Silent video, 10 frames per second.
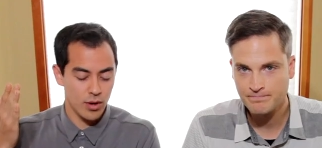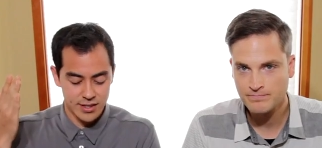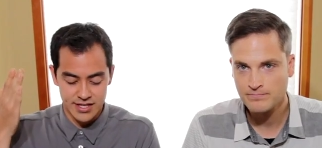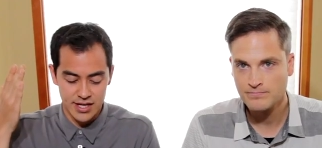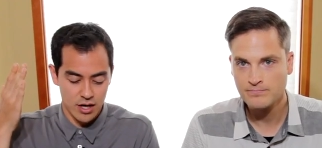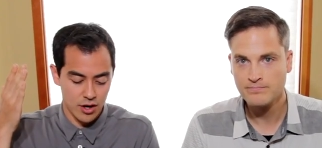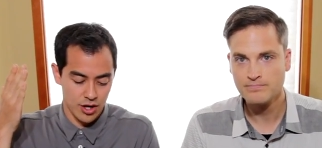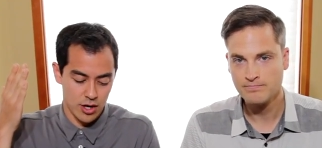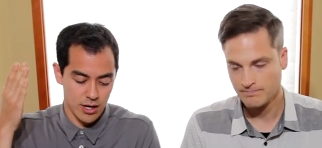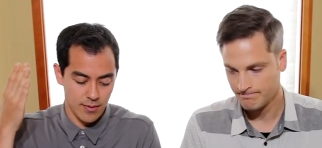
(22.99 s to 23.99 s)
Speaker 1: wants to know,
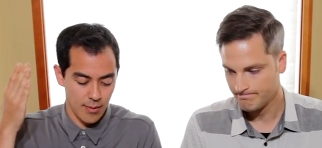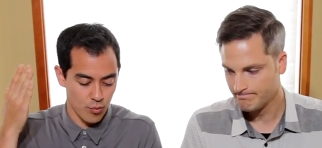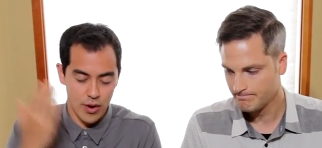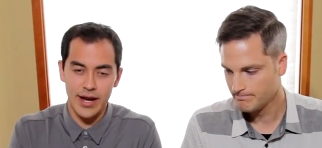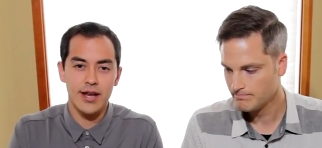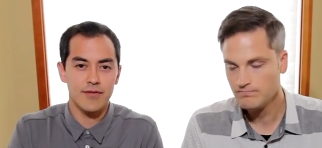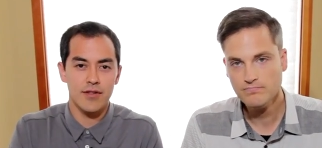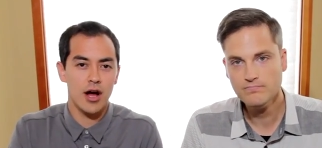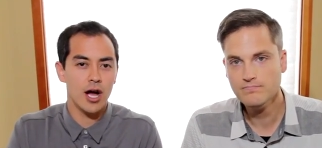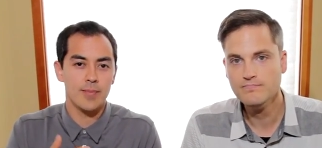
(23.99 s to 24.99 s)
you know, I'm ready to
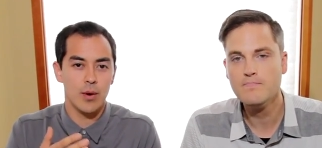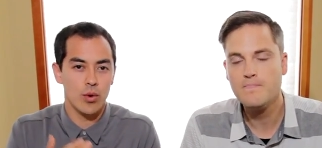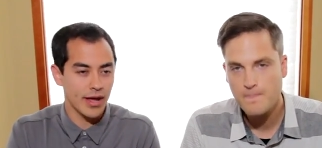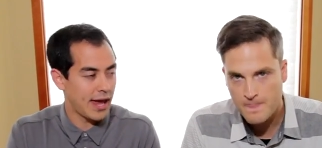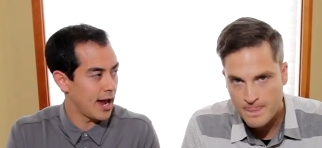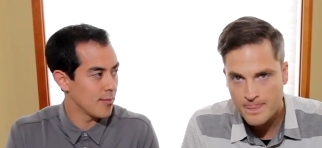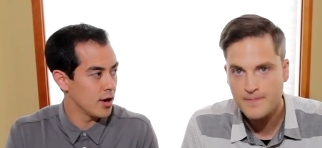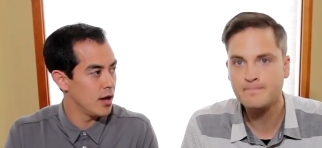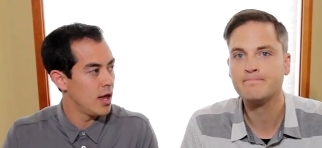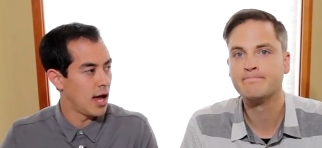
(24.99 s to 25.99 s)
vlog, but what
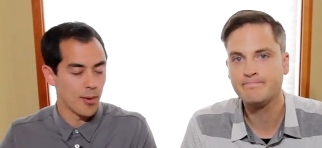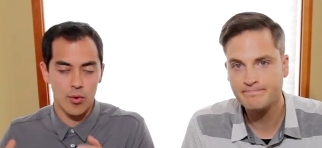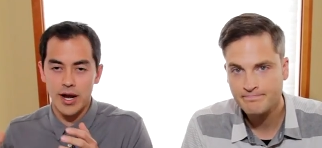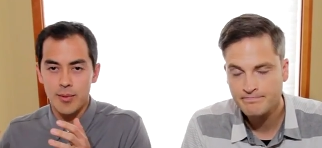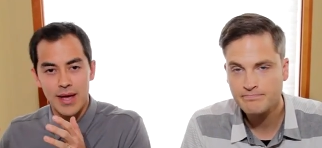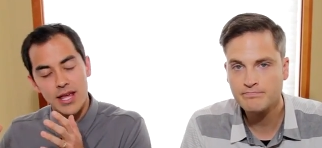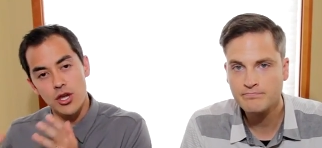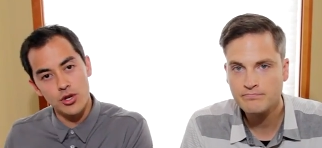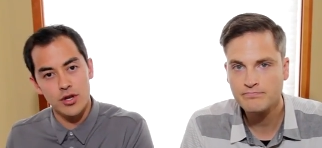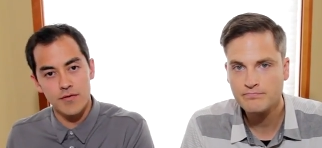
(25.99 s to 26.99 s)
camera? I'm ready to make
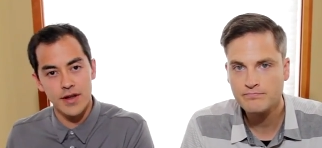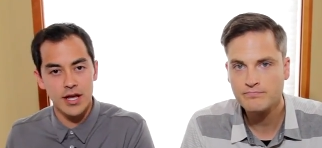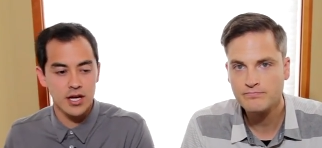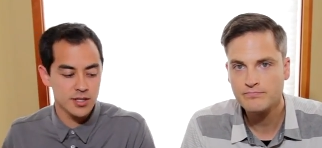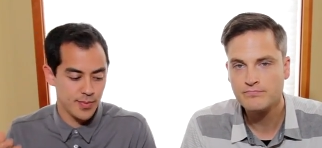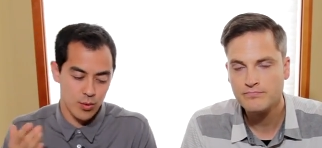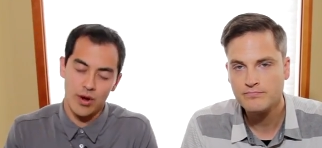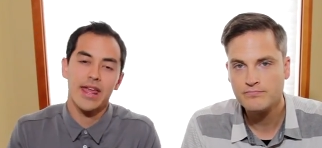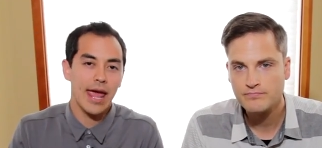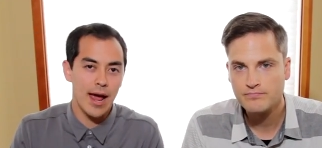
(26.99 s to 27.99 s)
YouTube videos, but
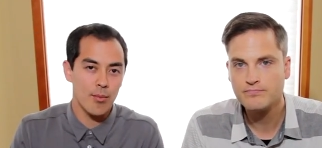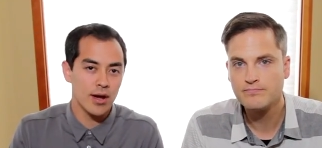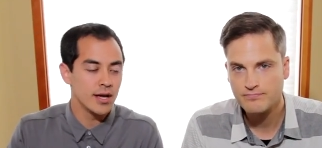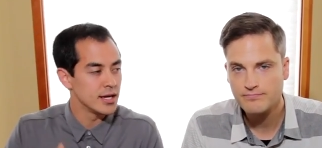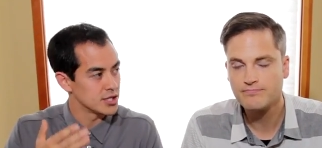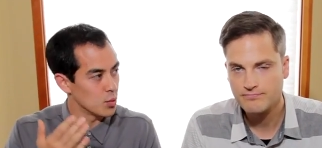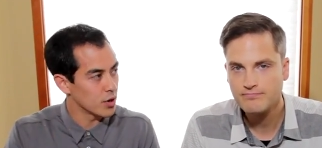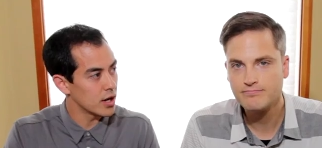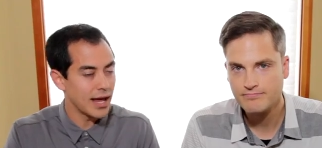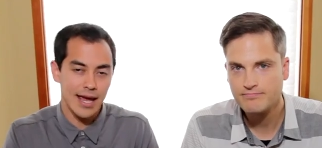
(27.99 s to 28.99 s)
what camera? So we're
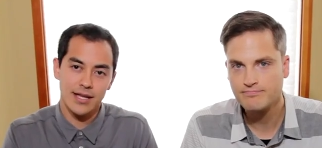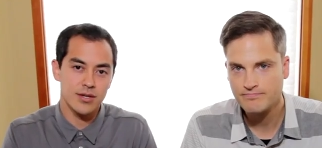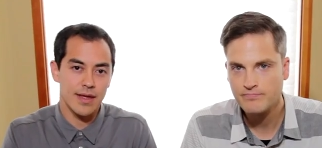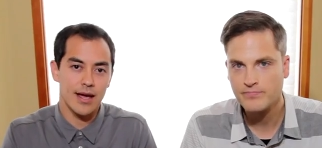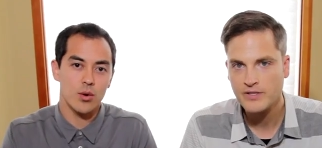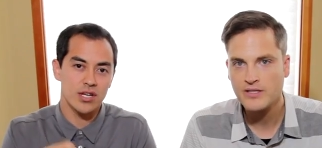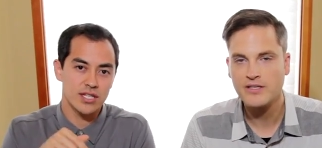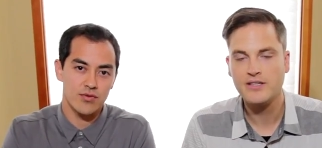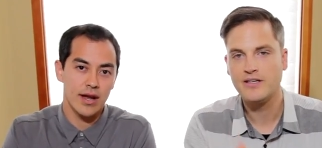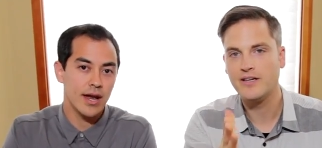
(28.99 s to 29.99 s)
gonna answer that
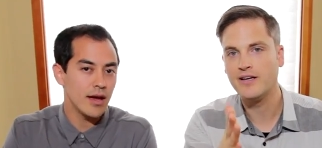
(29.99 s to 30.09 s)
question right